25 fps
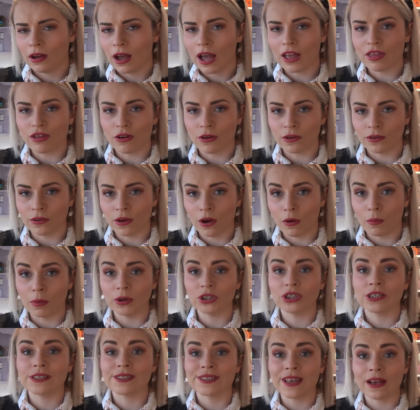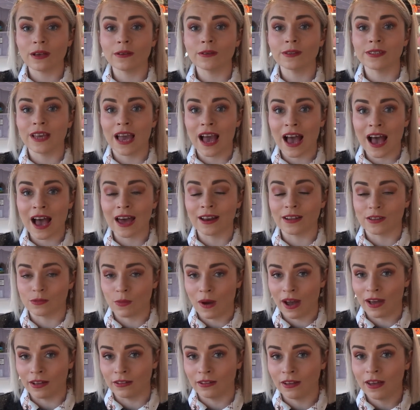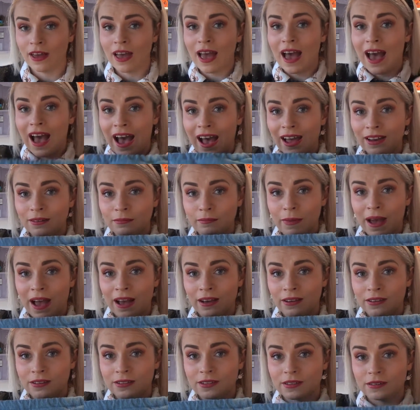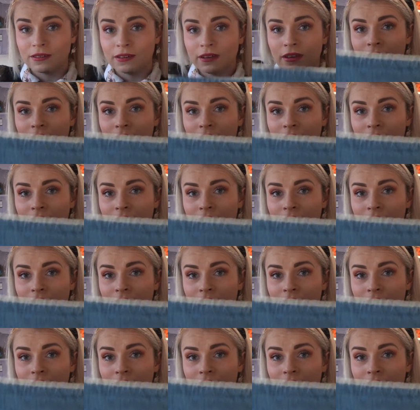I don't know, but she sells yarn as well and bags.